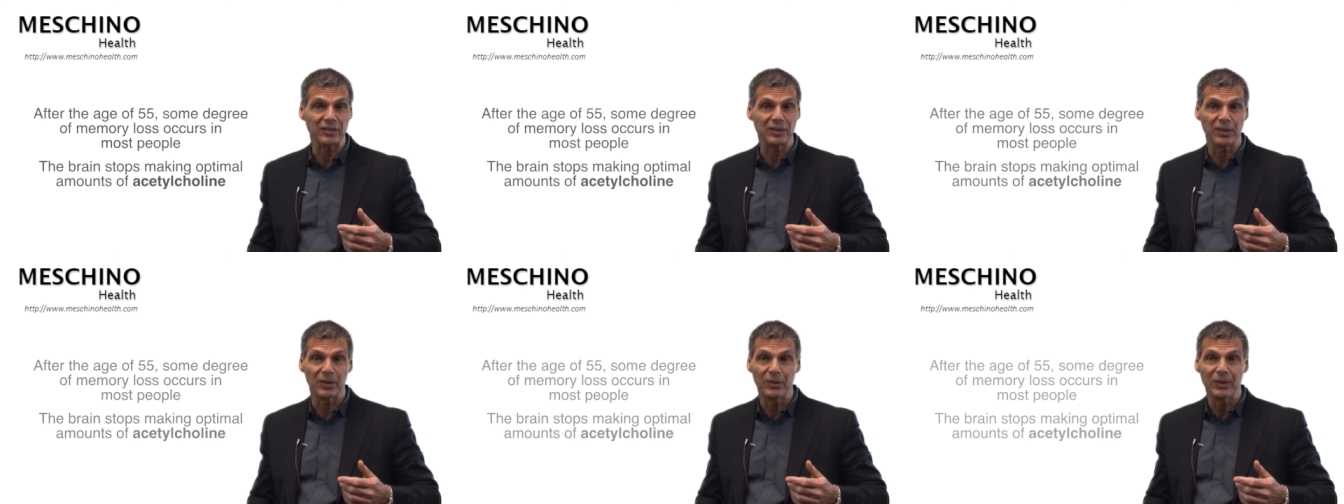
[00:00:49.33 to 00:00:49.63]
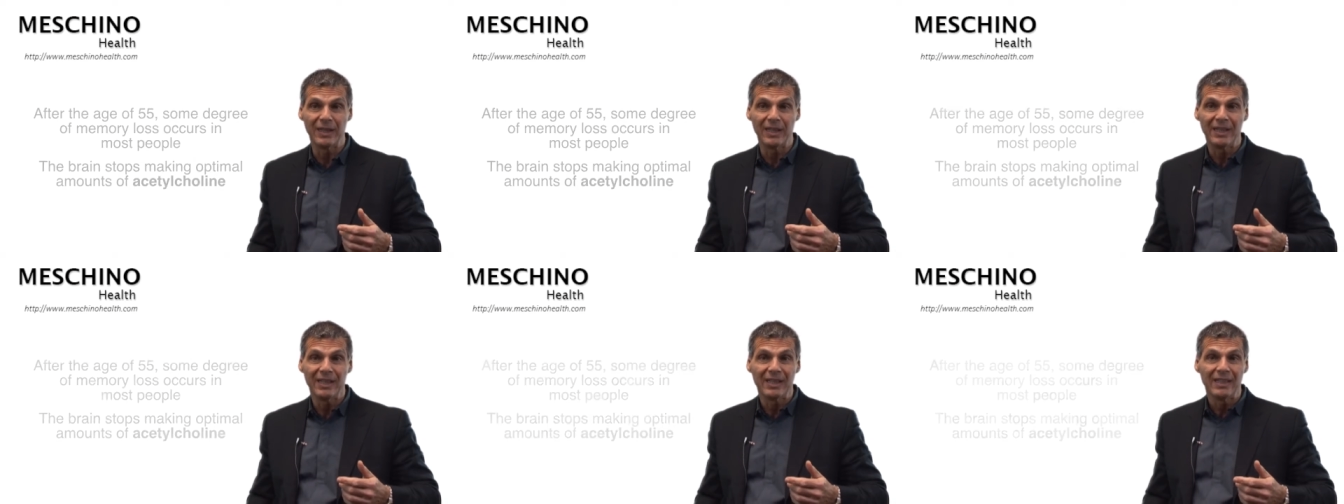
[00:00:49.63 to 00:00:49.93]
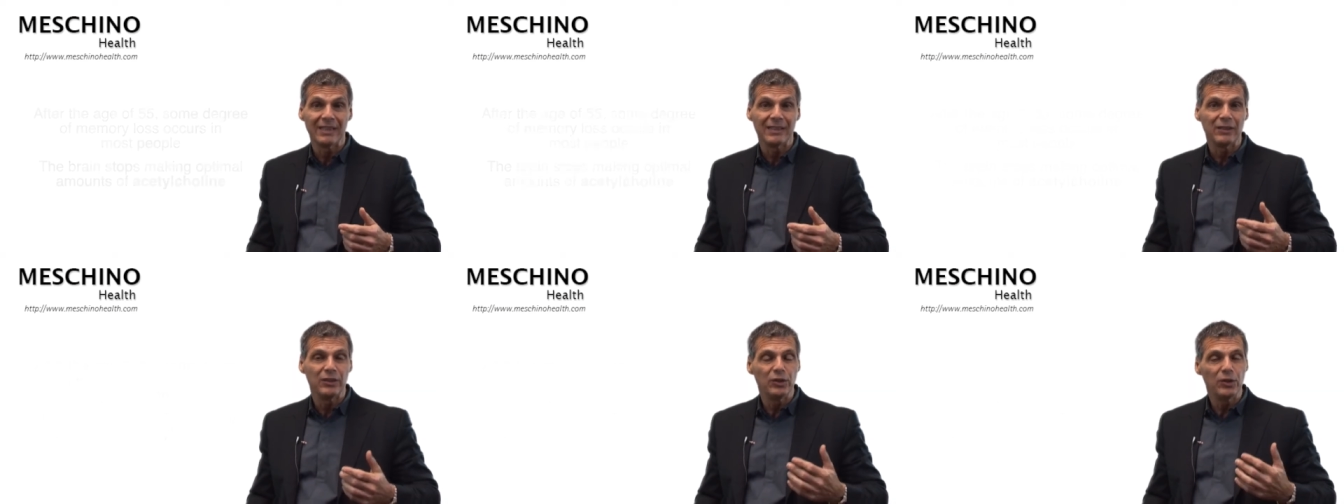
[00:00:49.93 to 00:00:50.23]
So
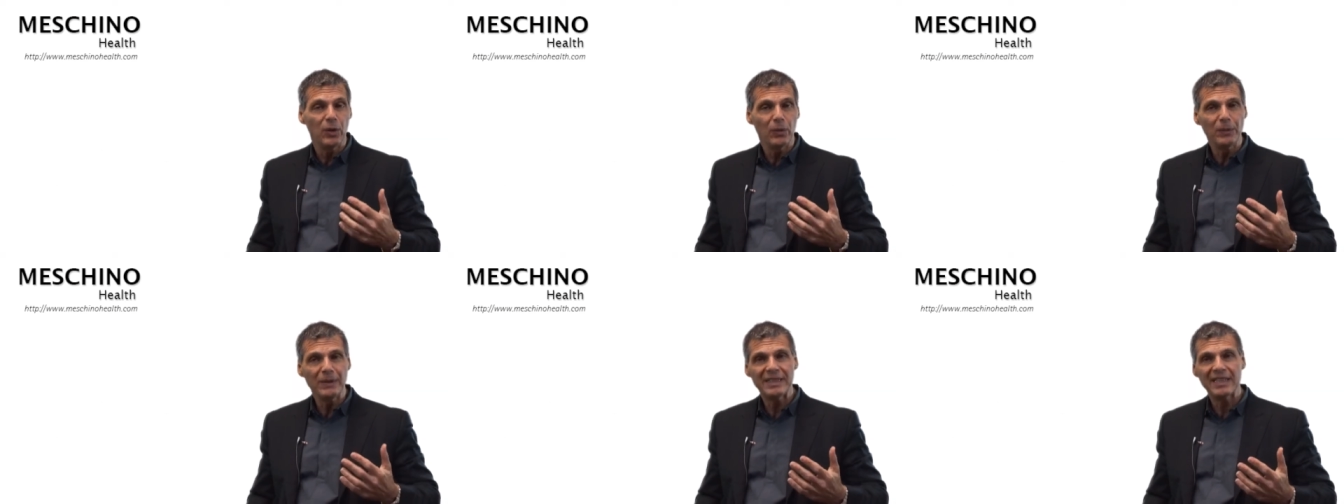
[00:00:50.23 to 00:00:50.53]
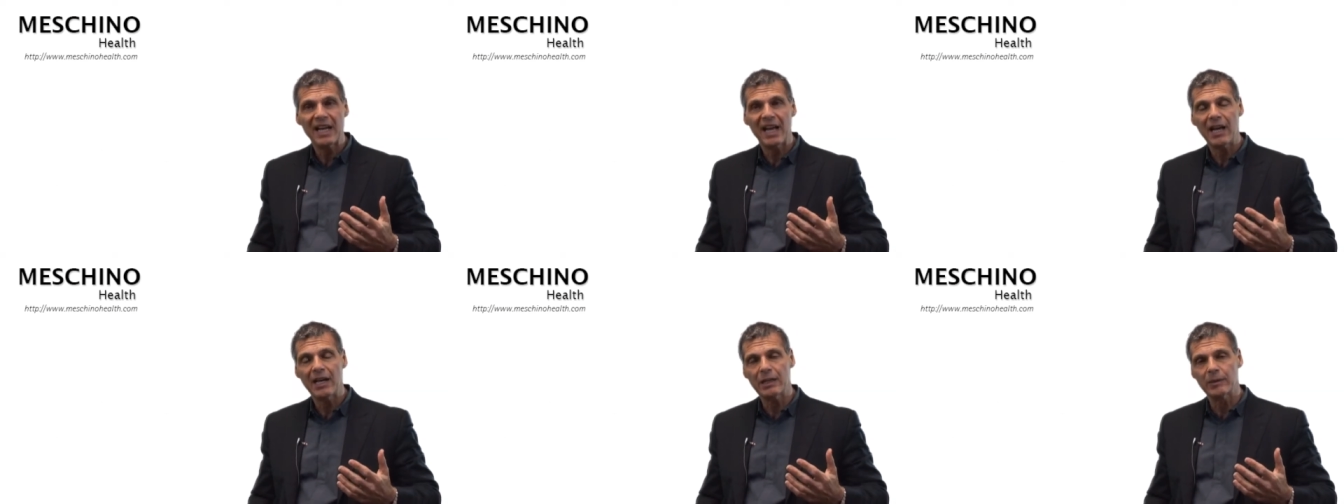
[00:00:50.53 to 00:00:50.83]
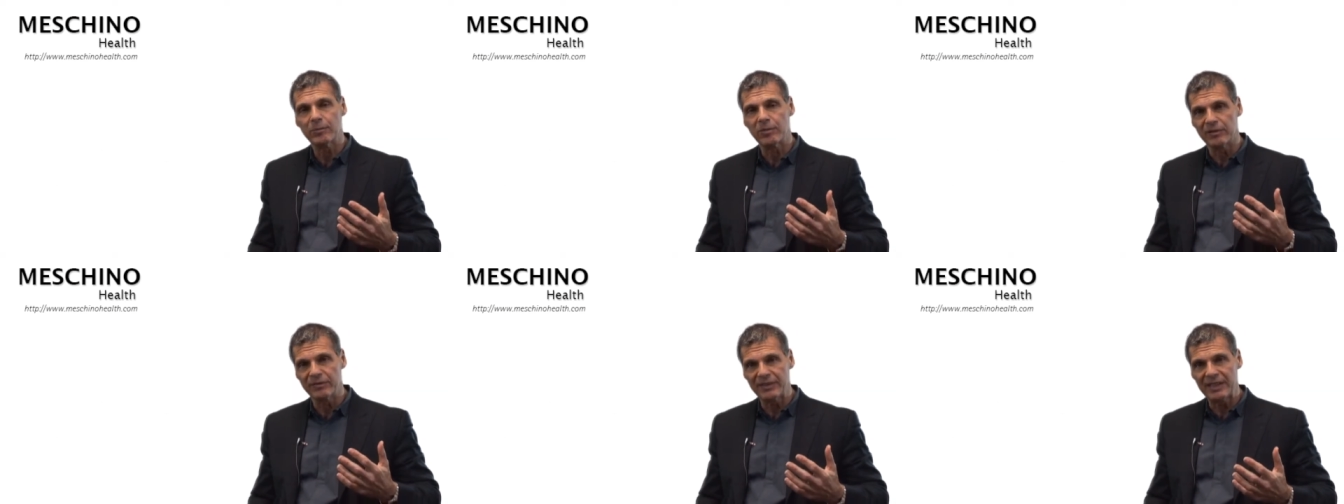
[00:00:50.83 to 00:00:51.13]
knowing how
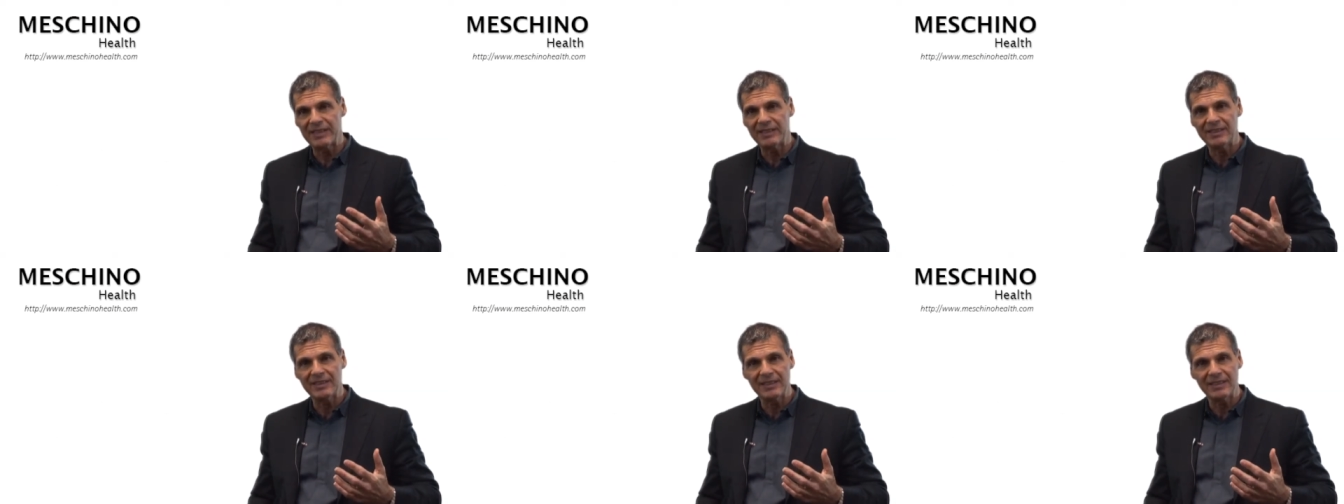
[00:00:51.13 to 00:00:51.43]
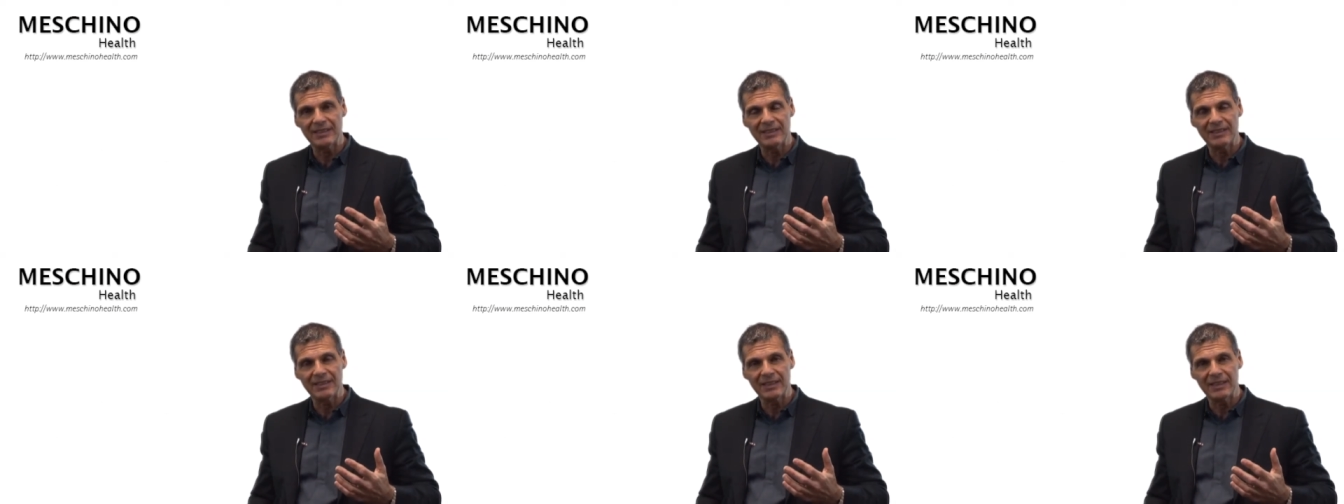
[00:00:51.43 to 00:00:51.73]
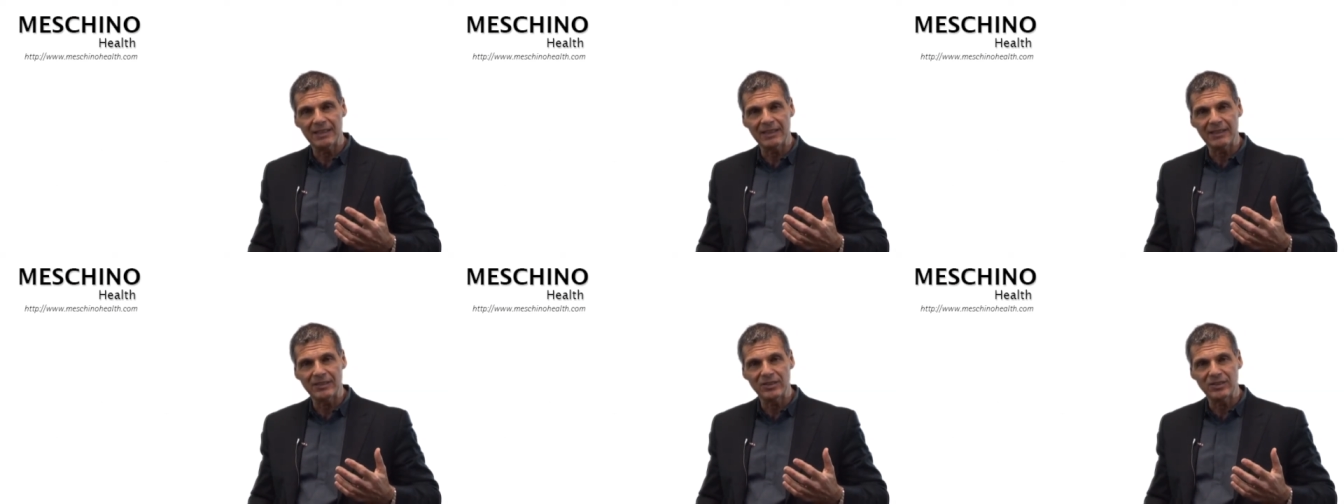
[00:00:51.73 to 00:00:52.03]
to prevent these
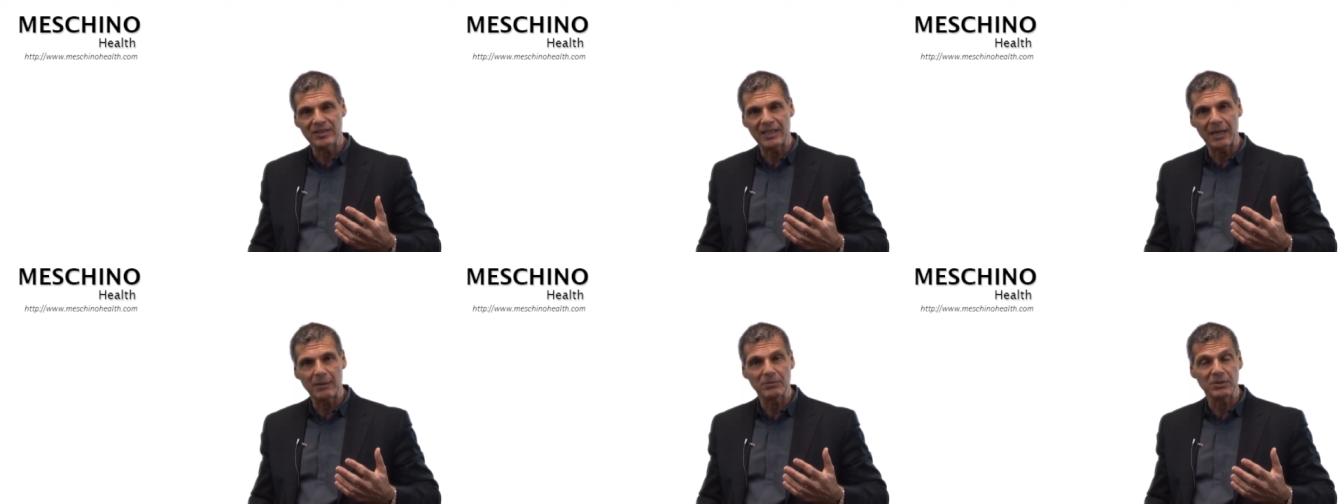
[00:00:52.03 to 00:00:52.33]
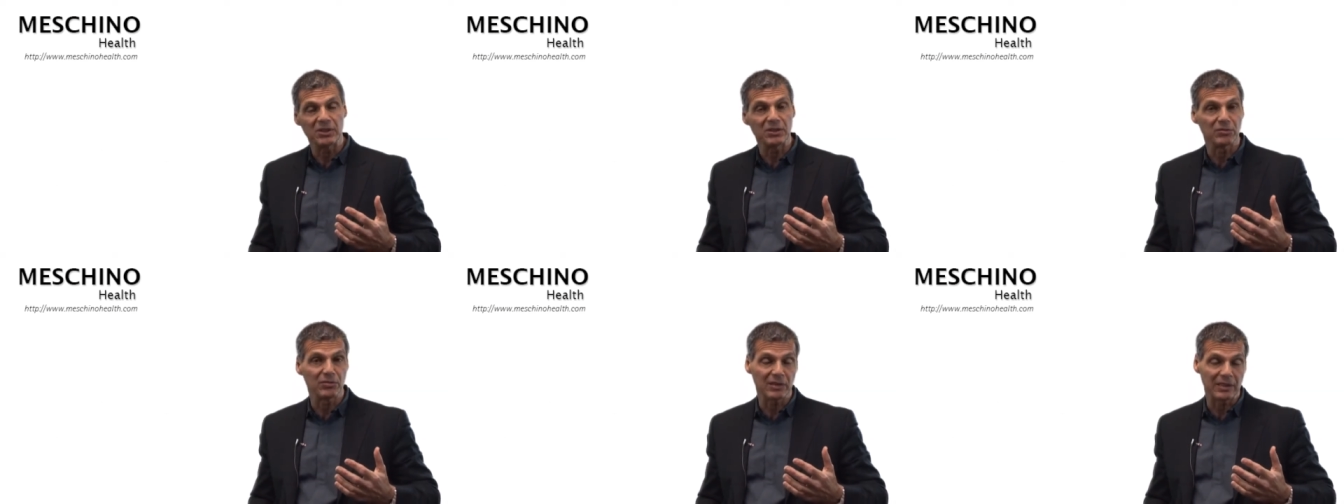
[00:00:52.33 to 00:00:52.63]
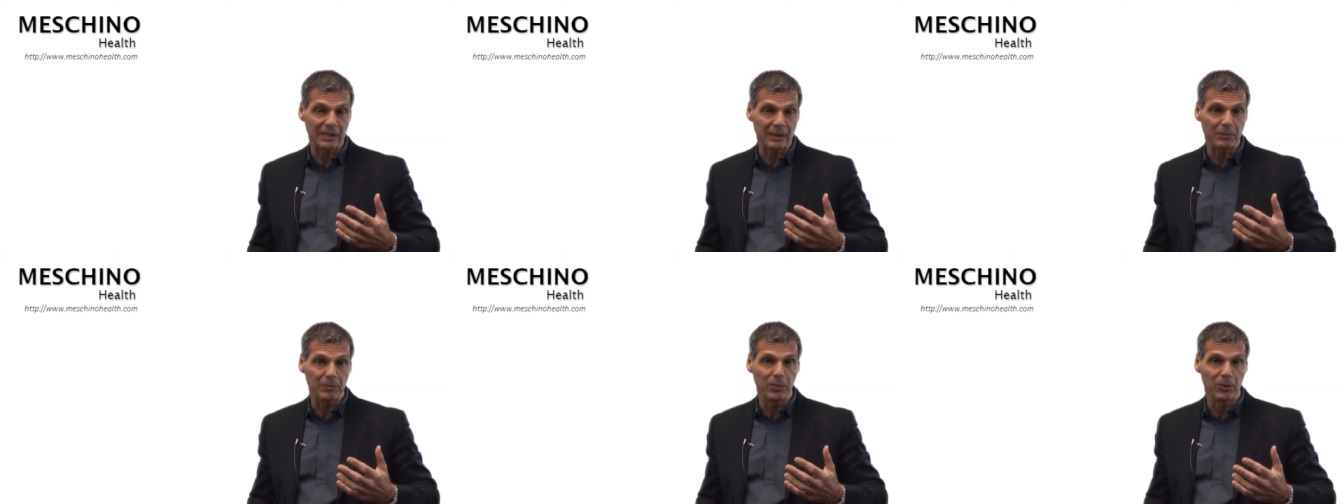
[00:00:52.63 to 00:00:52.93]
uh, steps is
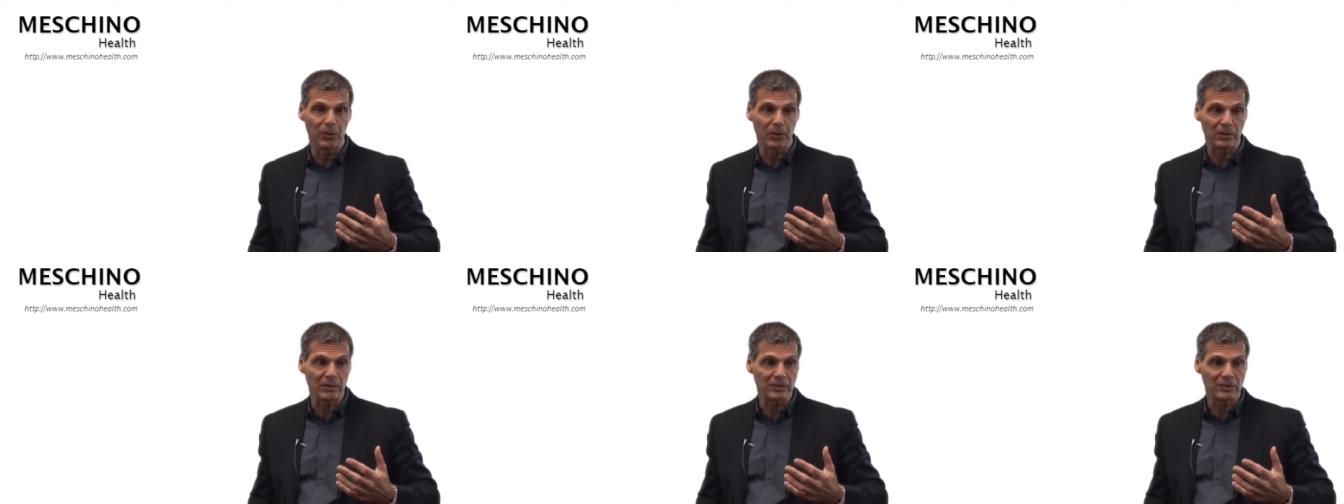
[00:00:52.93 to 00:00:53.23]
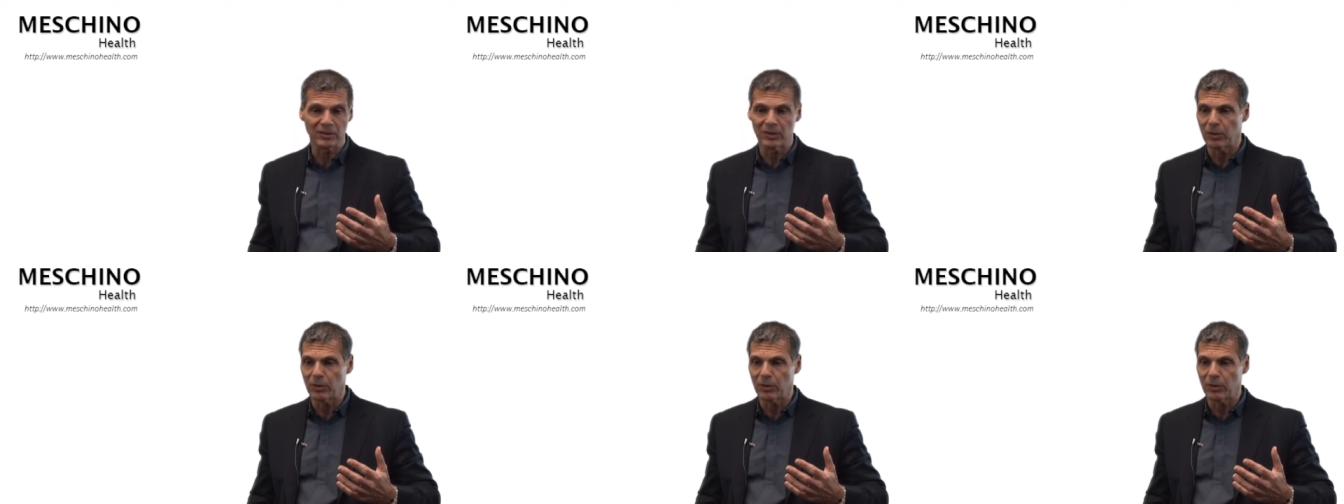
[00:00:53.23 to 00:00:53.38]
really important.